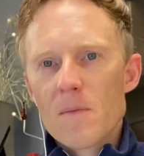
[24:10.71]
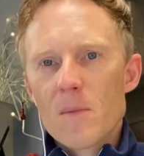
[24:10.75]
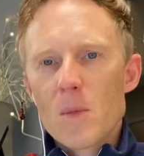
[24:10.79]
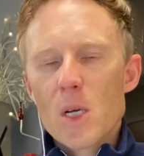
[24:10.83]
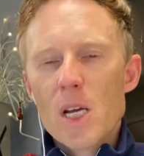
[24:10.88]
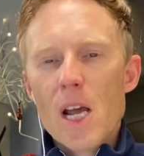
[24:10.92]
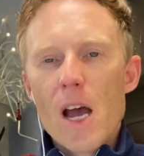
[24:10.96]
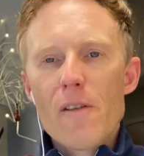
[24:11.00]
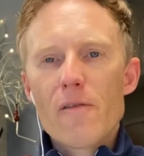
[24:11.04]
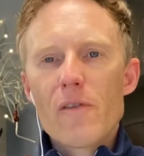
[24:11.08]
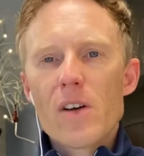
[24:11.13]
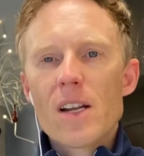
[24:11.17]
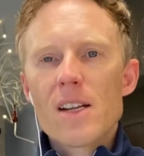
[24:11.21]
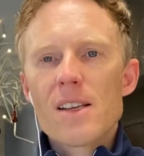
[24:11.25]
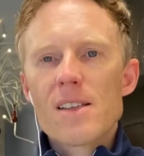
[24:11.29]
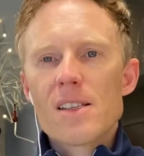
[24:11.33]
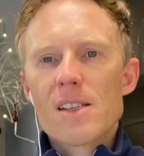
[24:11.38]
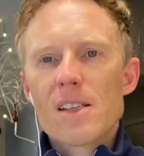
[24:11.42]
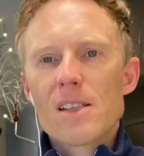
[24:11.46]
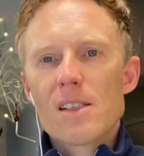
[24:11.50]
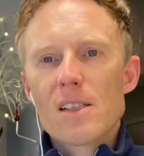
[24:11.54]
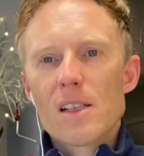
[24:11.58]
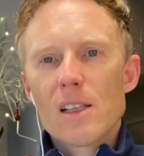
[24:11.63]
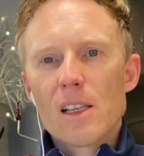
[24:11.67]
CAT fan is
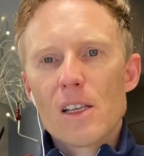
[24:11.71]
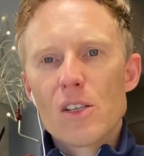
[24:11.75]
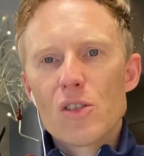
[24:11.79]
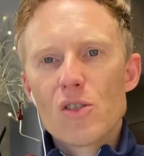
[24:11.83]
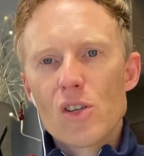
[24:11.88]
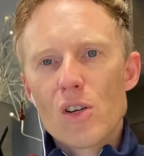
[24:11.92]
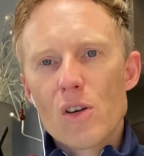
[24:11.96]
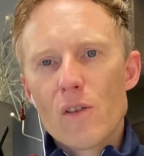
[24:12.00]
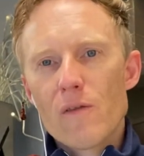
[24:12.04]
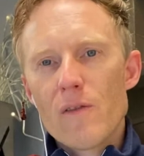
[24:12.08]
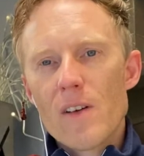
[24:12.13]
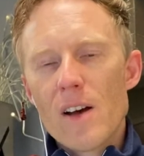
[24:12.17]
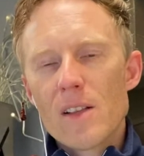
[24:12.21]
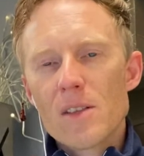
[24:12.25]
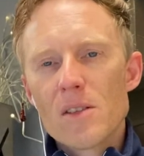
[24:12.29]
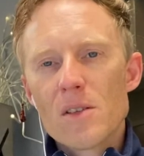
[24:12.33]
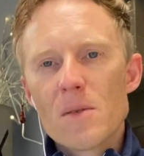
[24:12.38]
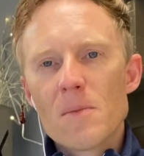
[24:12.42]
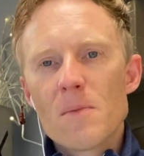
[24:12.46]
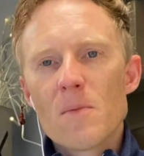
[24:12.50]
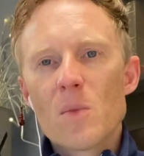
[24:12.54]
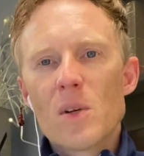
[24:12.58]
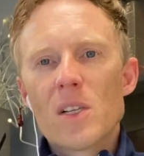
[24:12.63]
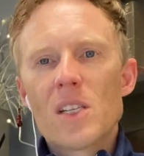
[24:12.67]
a cylindrical
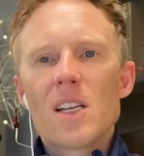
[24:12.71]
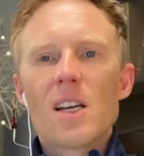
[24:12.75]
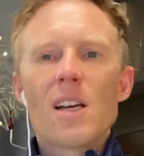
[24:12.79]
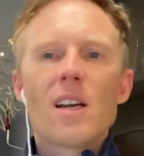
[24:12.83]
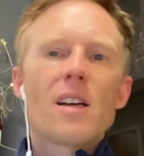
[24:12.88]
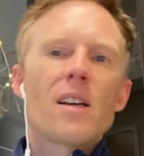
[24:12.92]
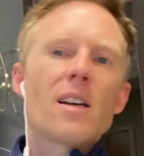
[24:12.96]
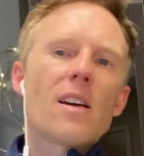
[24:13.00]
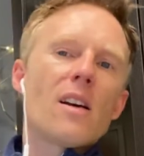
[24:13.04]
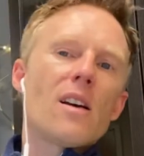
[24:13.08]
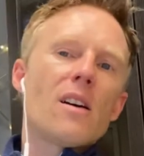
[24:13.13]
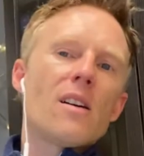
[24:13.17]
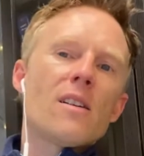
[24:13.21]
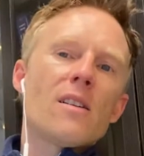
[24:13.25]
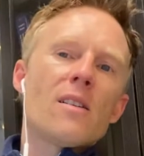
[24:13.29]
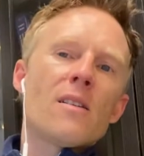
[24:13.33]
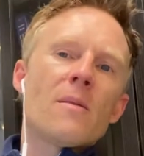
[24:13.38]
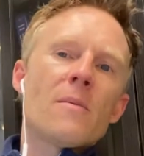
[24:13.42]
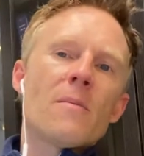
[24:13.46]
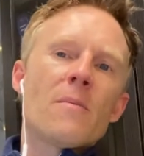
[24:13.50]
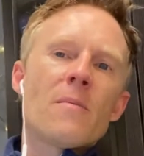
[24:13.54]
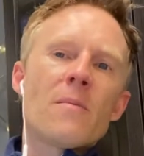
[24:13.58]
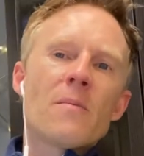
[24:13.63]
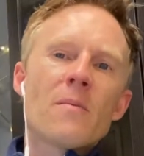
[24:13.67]
phantom. We take
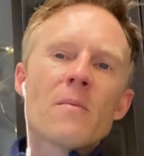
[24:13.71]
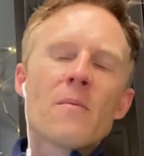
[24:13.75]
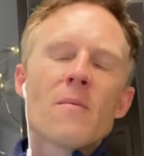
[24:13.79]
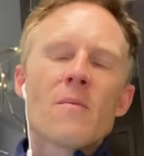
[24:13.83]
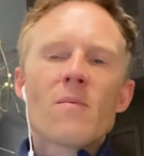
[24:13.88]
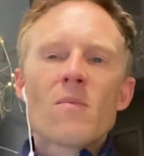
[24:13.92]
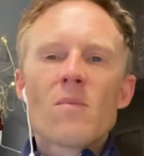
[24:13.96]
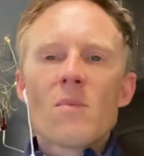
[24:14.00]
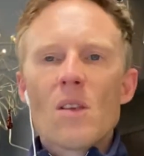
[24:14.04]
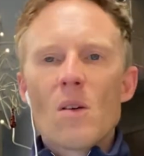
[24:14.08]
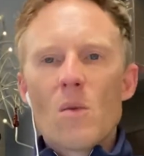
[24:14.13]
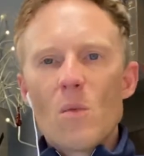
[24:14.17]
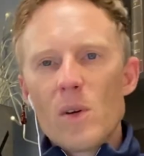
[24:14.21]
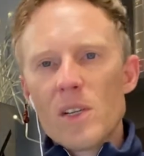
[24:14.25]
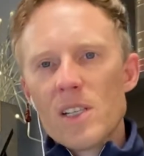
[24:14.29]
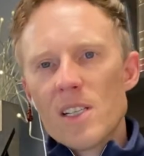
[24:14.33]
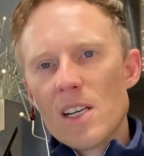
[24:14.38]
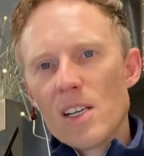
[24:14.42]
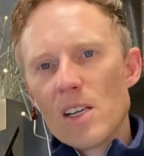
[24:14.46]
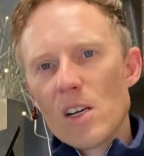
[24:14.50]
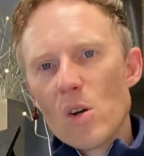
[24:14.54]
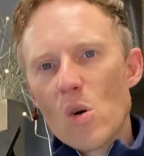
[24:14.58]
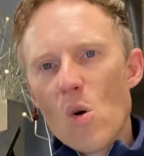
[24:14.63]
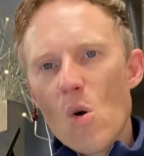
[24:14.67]
a
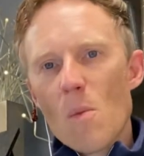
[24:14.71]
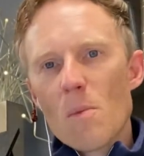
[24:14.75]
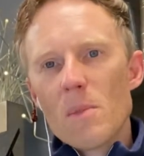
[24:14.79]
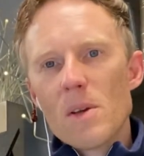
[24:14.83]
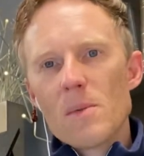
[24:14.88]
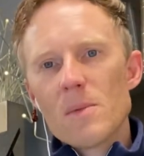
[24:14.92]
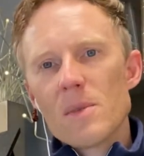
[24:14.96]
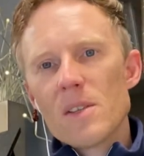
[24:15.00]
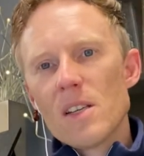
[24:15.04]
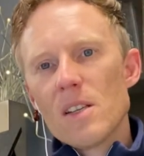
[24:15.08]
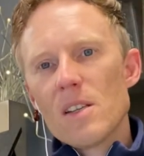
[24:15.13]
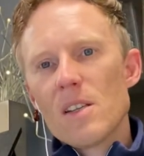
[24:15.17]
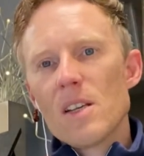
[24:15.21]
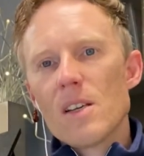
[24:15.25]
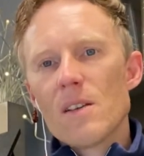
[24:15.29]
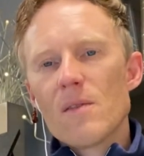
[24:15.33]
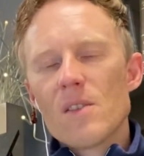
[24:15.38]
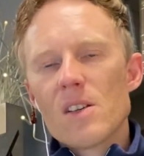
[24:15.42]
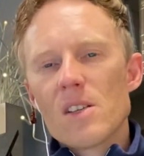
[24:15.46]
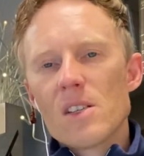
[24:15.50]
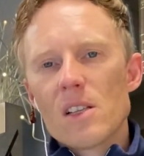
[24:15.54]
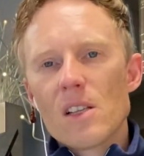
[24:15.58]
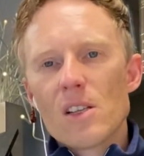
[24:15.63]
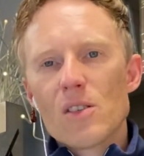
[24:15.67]
cone beam CT of the
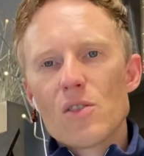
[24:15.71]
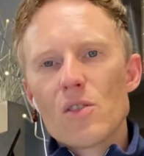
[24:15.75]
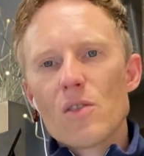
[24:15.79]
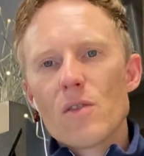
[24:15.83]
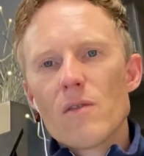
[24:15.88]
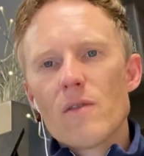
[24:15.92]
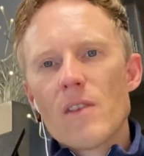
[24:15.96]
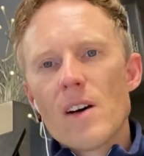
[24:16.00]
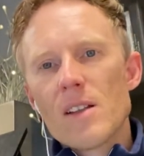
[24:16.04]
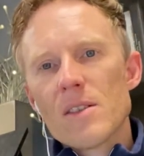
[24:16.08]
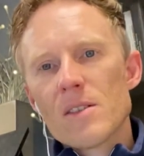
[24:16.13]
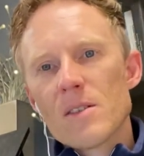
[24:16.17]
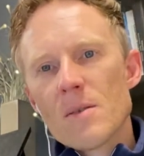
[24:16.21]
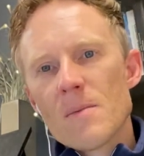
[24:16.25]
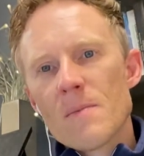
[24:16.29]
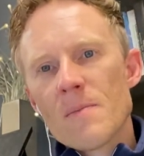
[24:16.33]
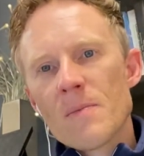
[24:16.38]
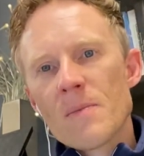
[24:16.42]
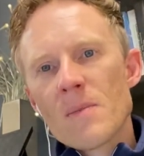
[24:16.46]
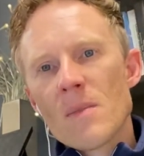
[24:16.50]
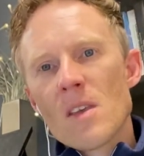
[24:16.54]
cylindrical phantom.